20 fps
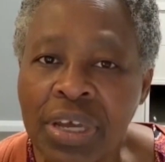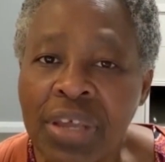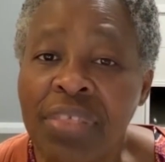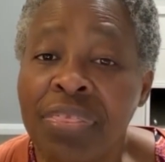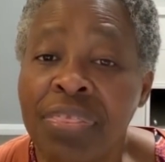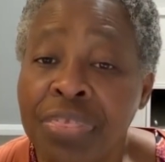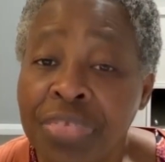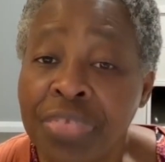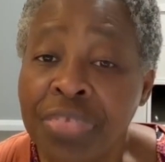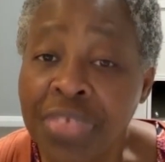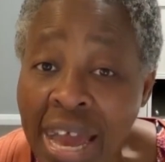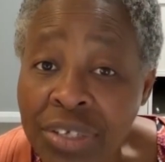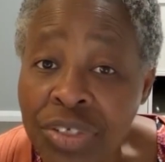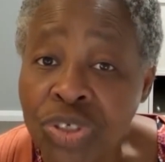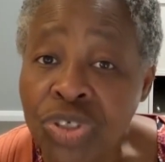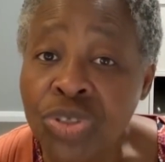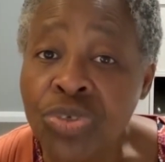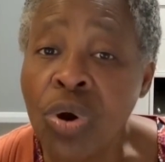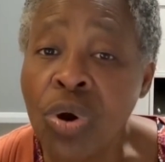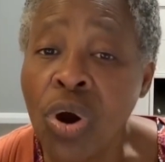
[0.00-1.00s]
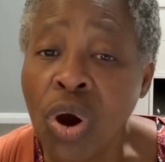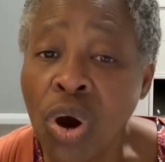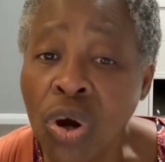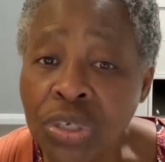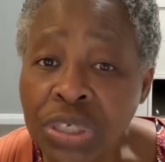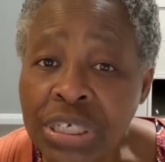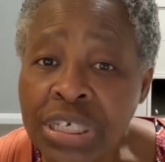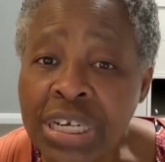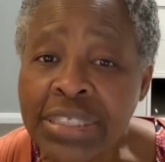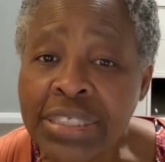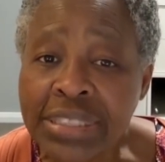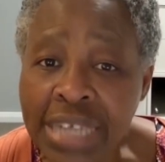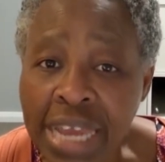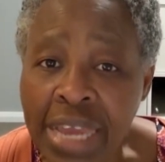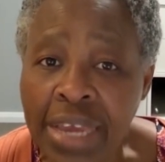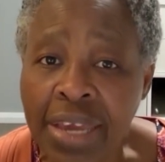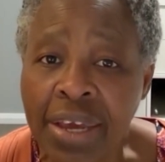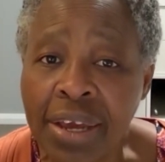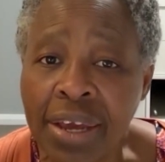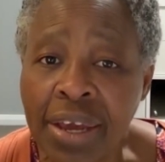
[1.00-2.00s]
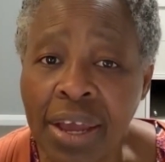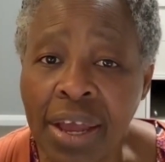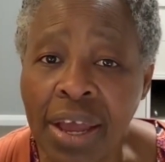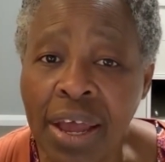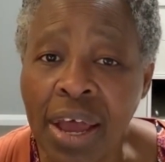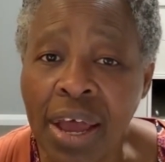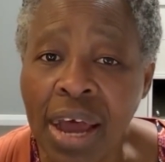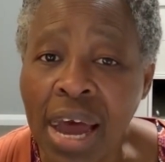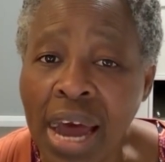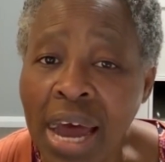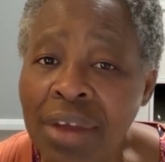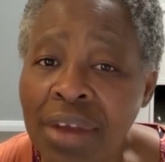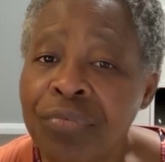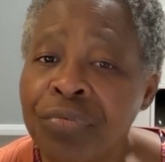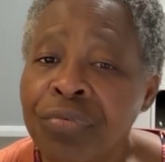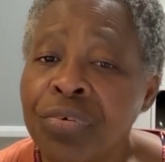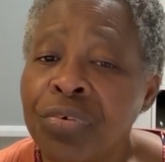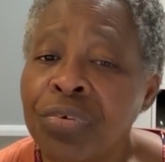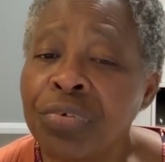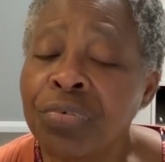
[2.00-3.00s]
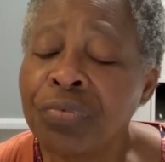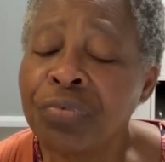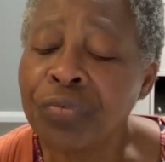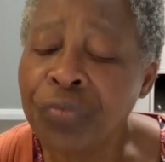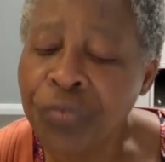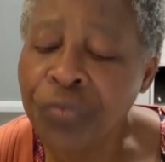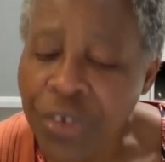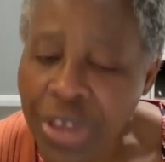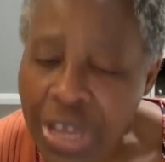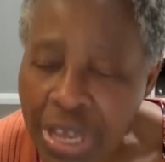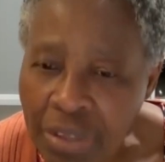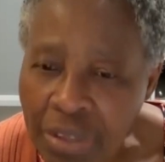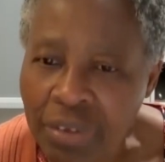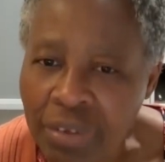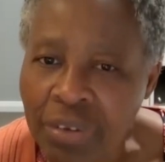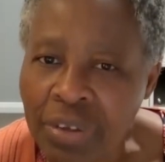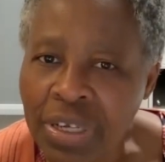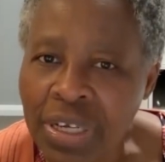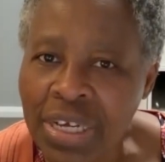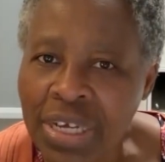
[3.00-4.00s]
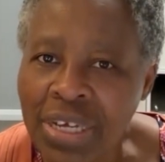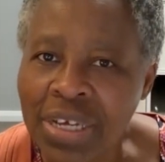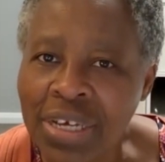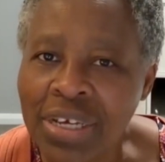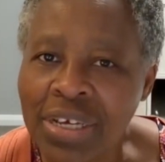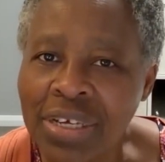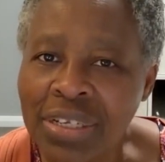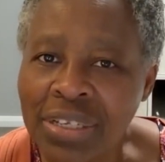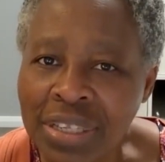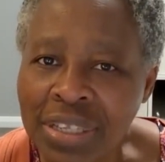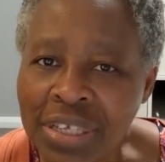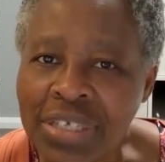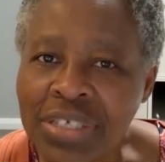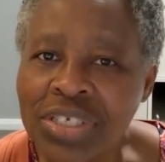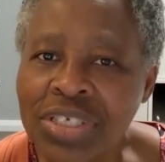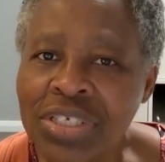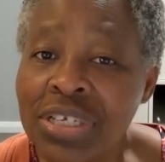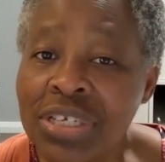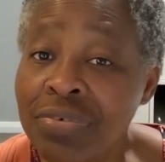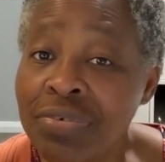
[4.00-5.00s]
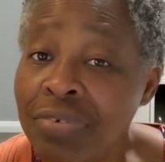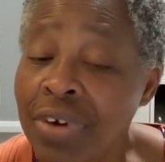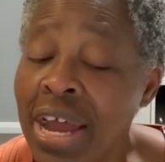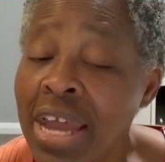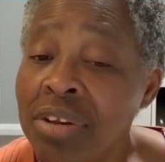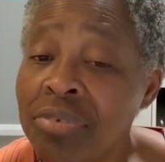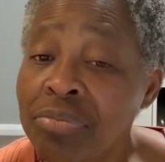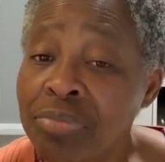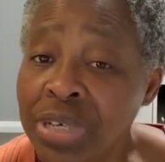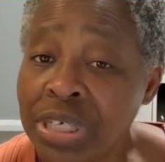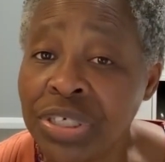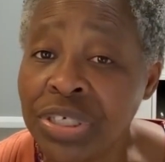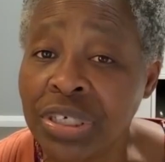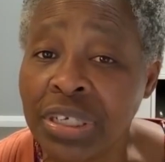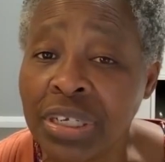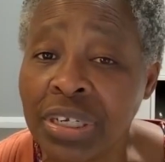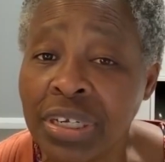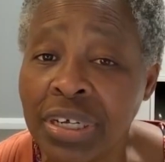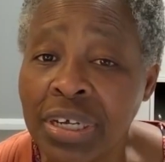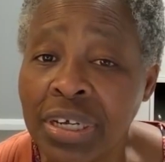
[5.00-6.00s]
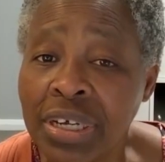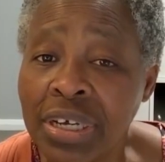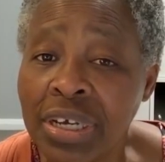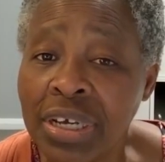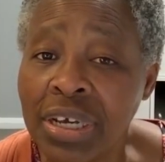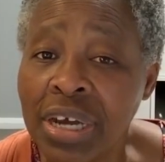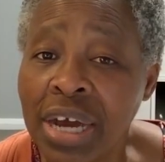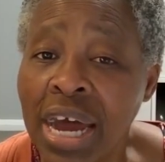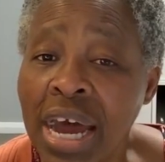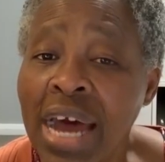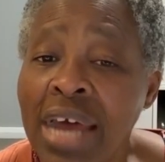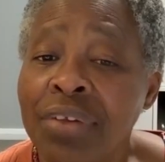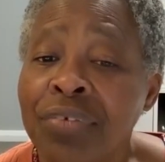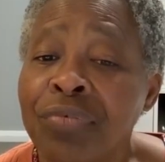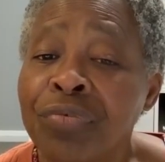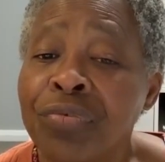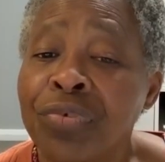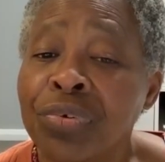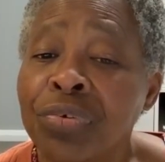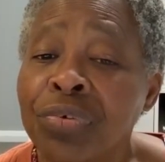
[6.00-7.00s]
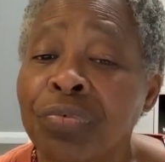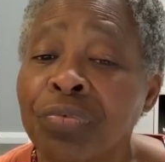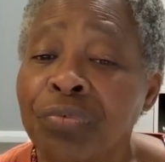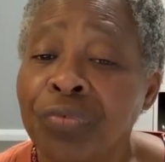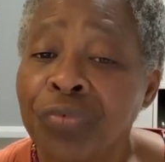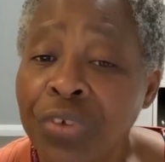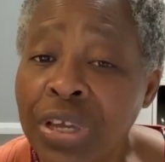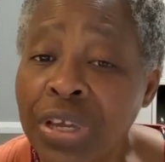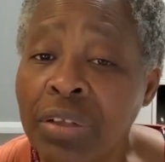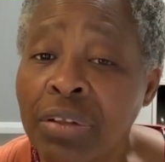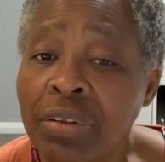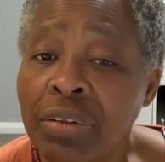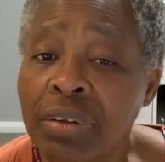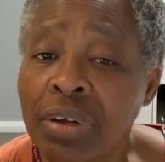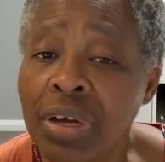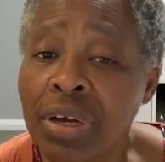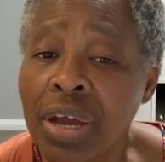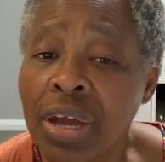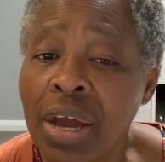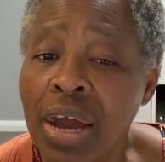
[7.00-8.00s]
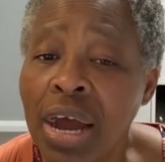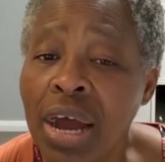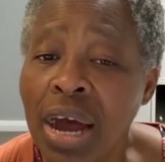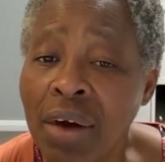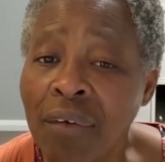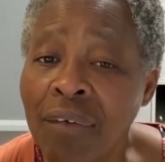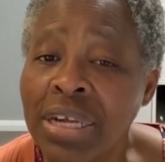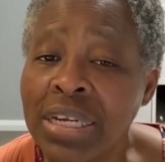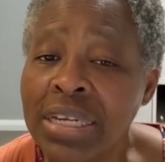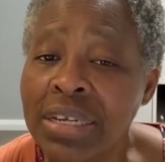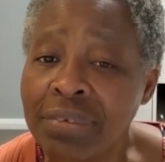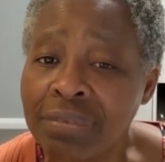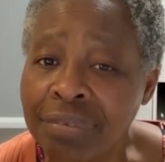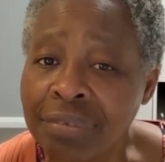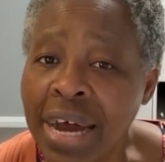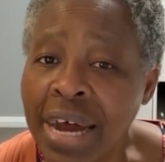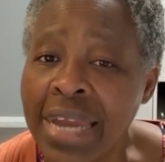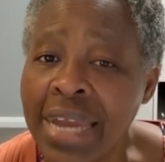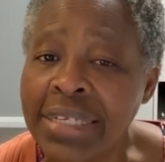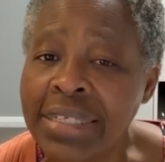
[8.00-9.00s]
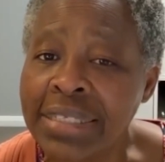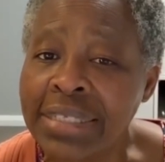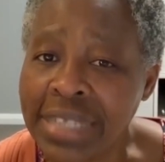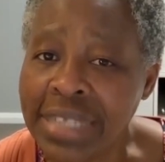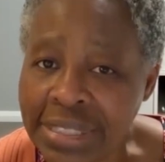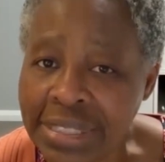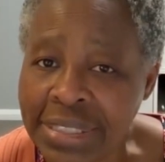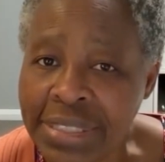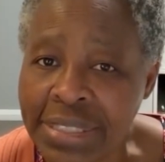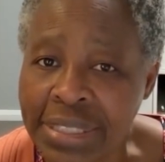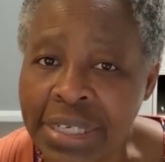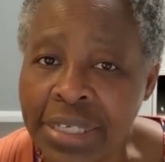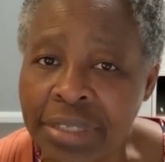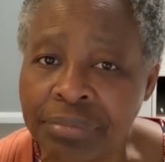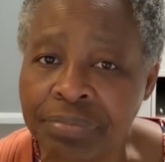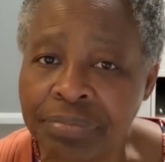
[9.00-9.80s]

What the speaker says: than to undertake and fulfill this divine mission and fulfill our divine destiny.